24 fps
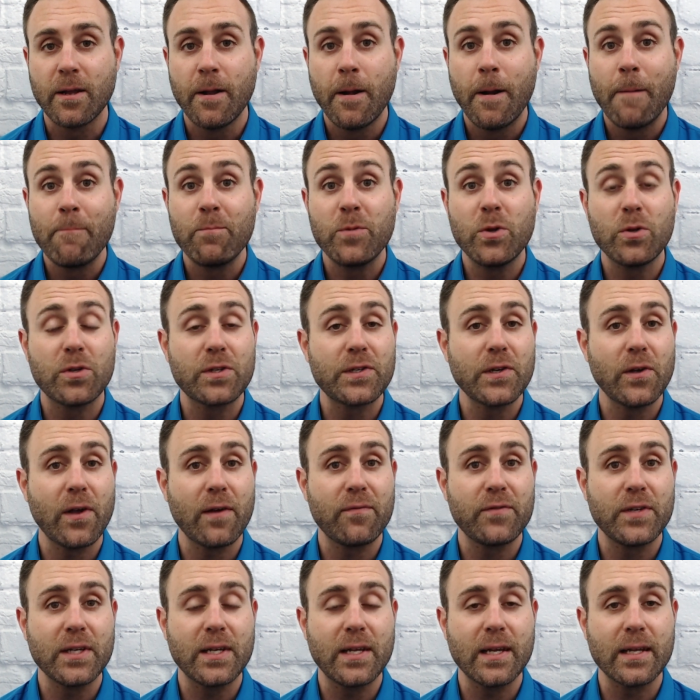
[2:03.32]
you still have
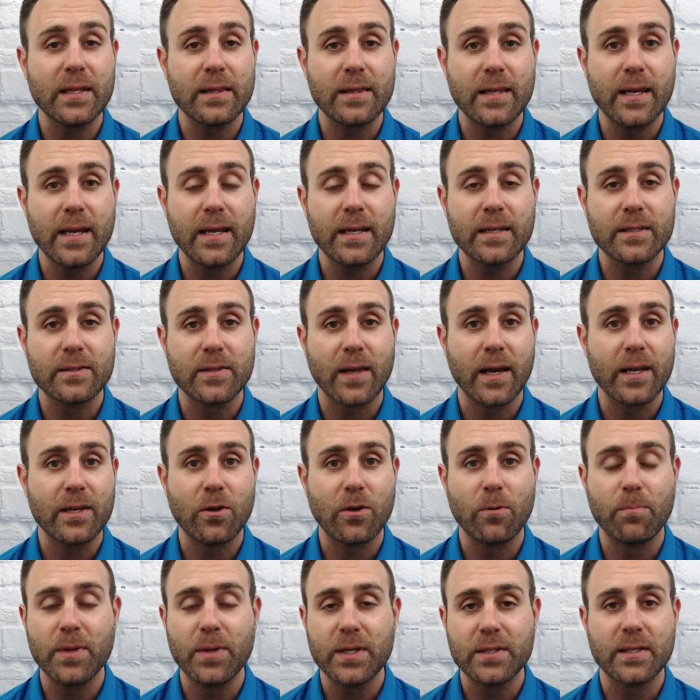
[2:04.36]
to get things like
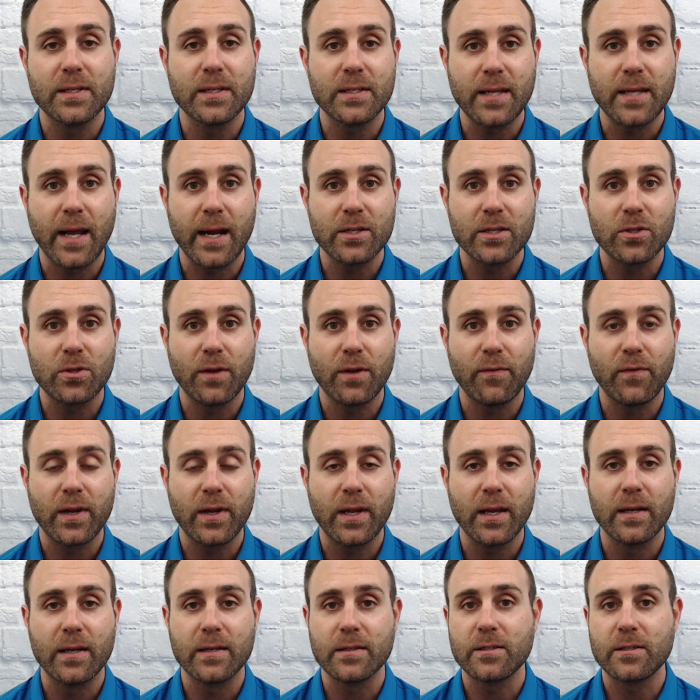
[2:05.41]
your business tax
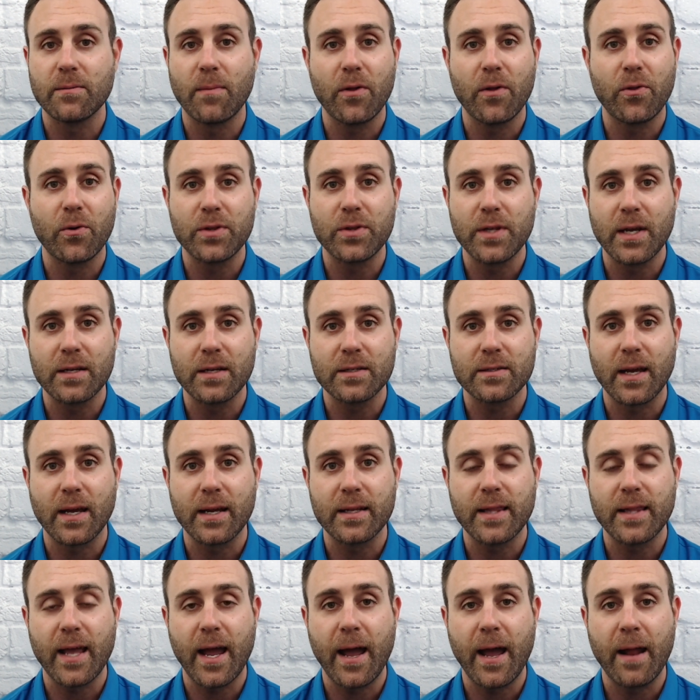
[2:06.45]
certificate and some other things
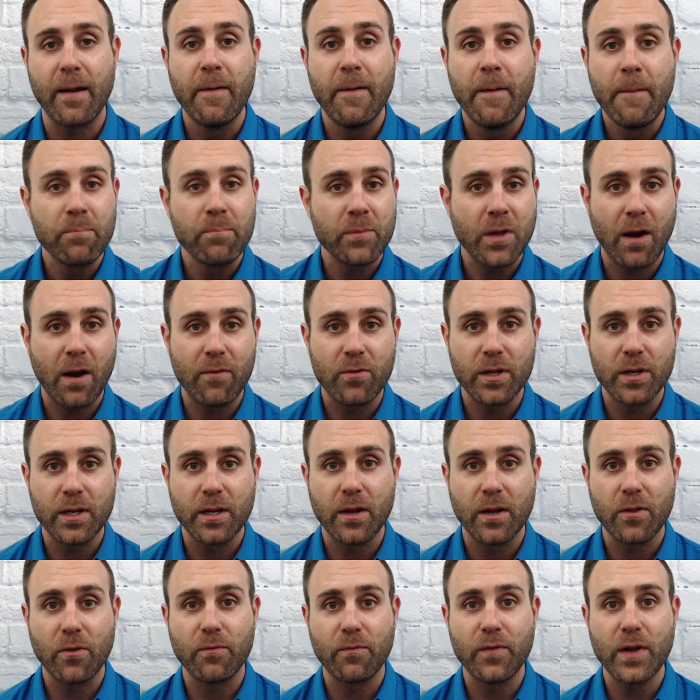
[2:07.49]
like that covered in
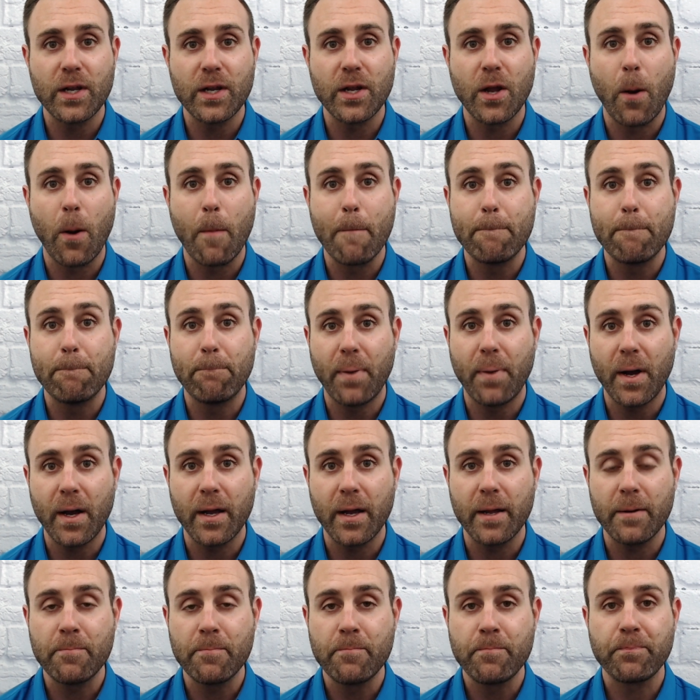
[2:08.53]
another video,
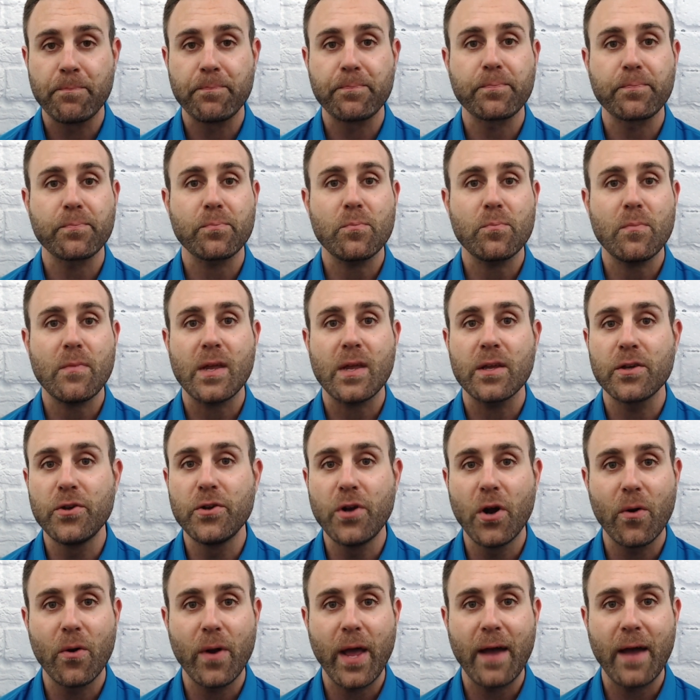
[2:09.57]
but you
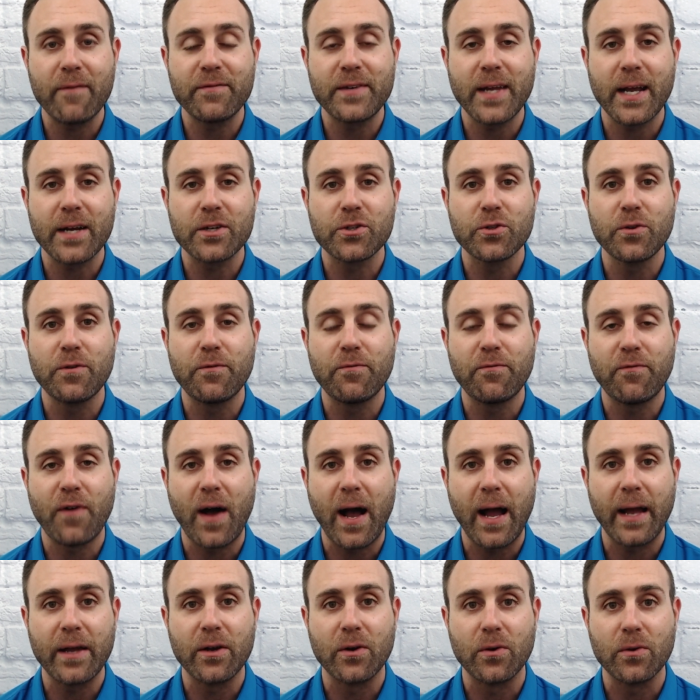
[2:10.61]
don't have to actually
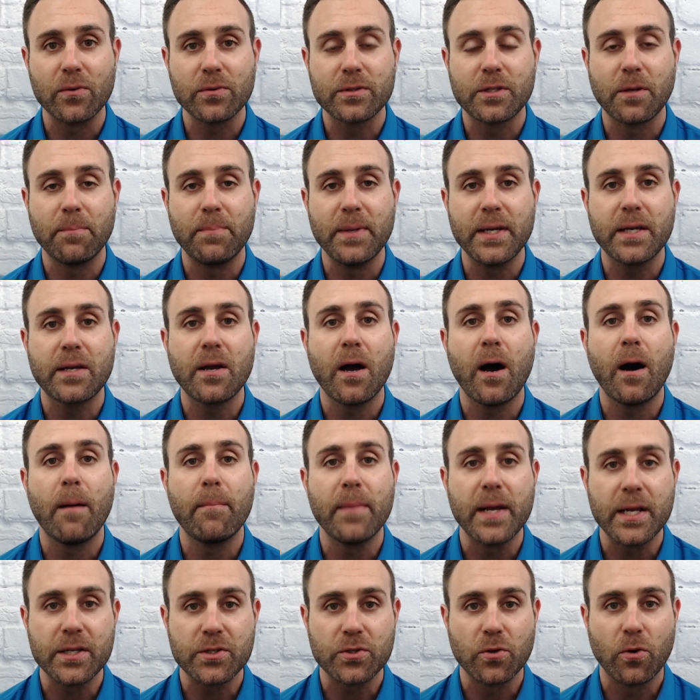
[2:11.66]
file to become
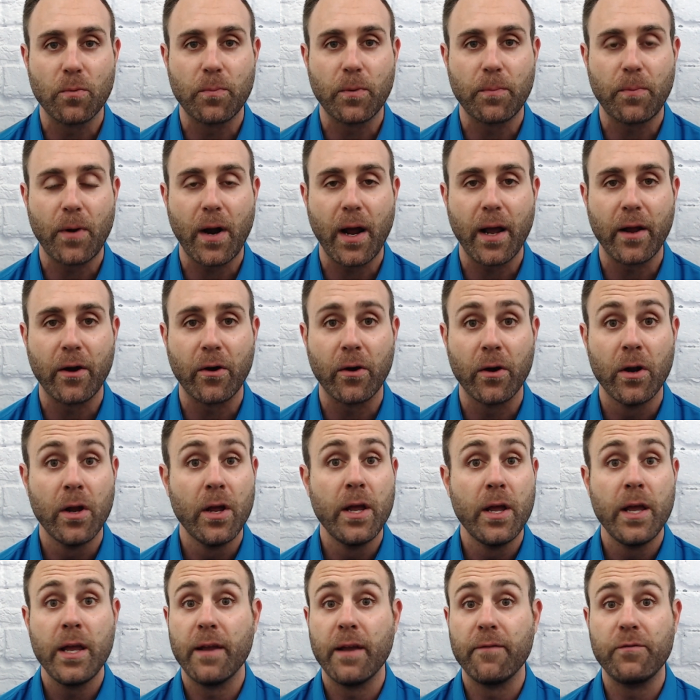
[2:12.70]
a sole proprietor.
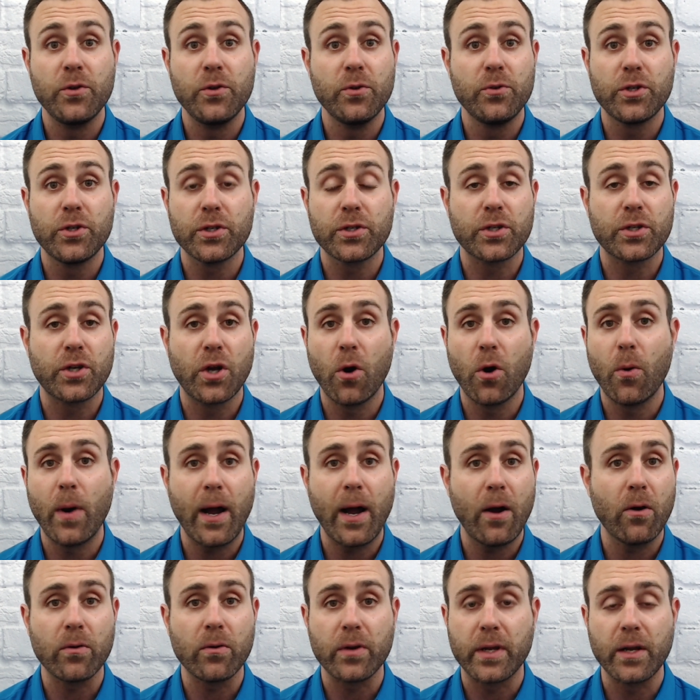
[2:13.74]
If you just go
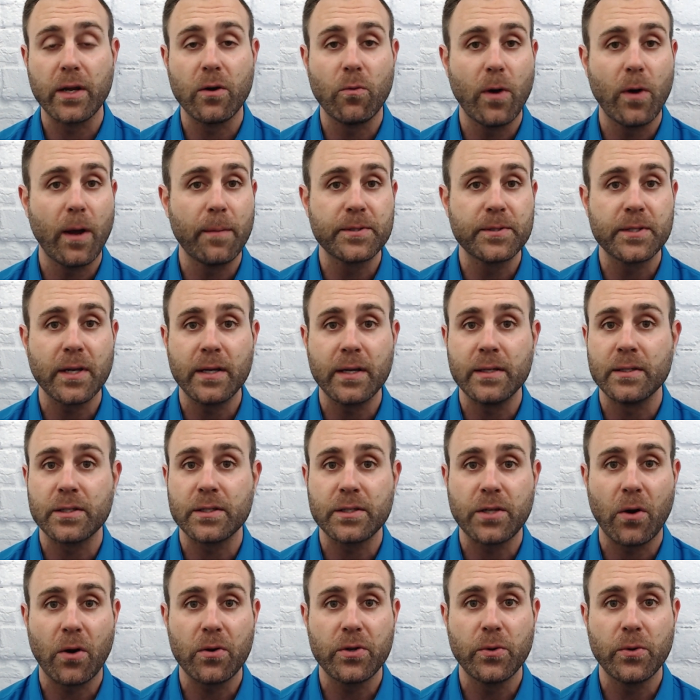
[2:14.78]
out, get a website and
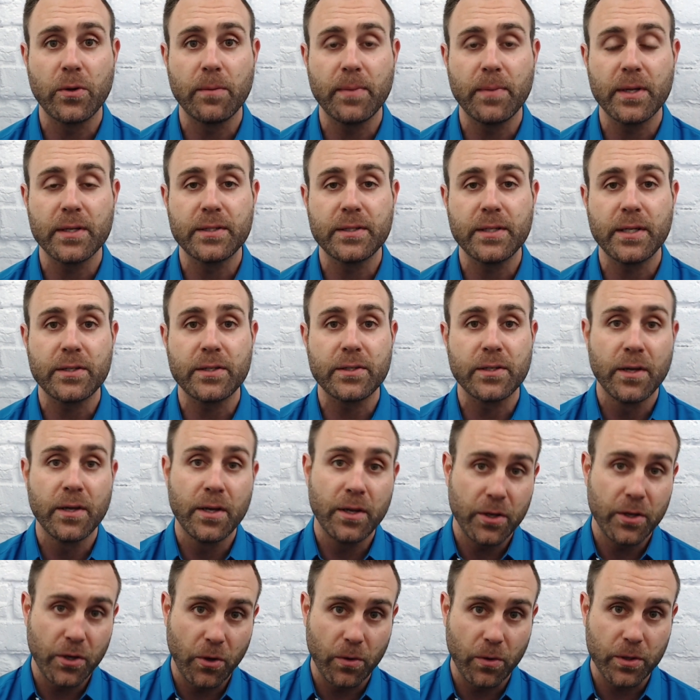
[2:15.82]
start doing business,
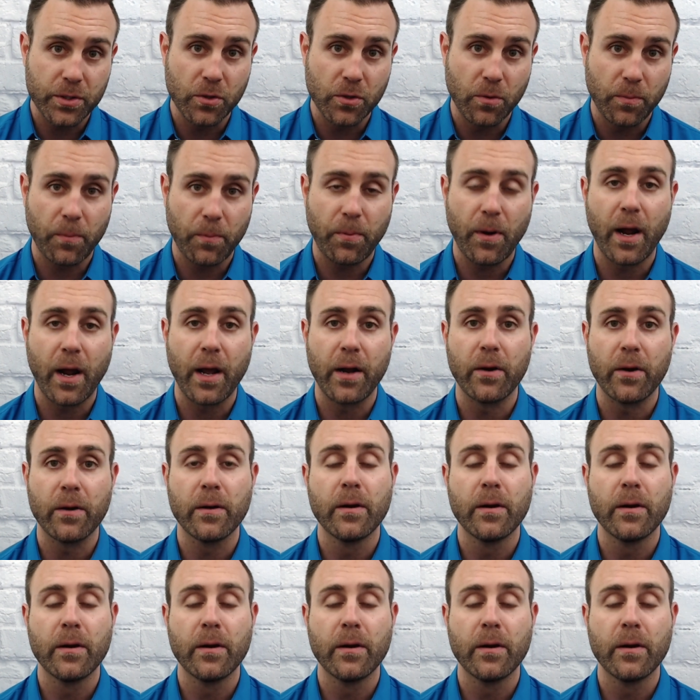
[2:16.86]
you're a sole proprietor.